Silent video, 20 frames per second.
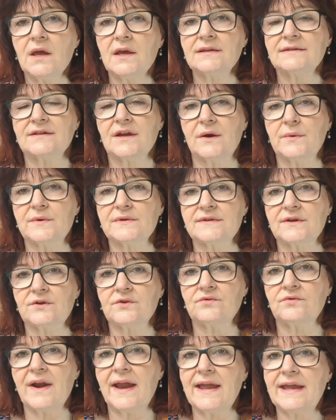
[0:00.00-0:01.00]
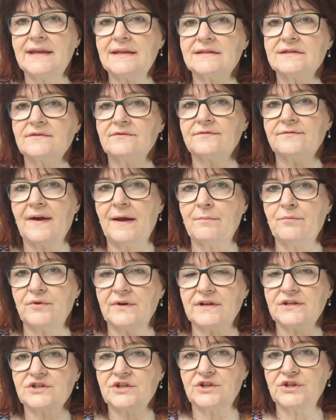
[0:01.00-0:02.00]
so it was a great
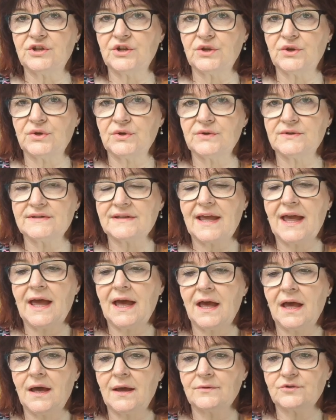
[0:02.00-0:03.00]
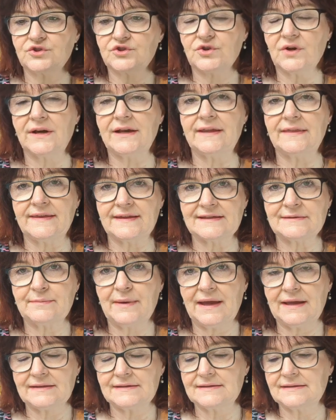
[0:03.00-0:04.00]
fabric to use out trying this
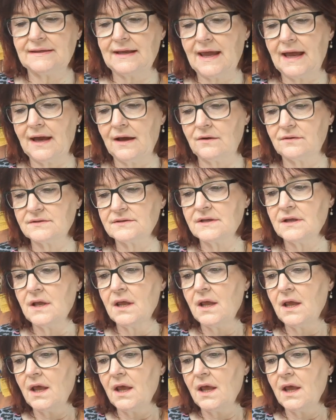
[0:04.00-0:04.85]
pattern out.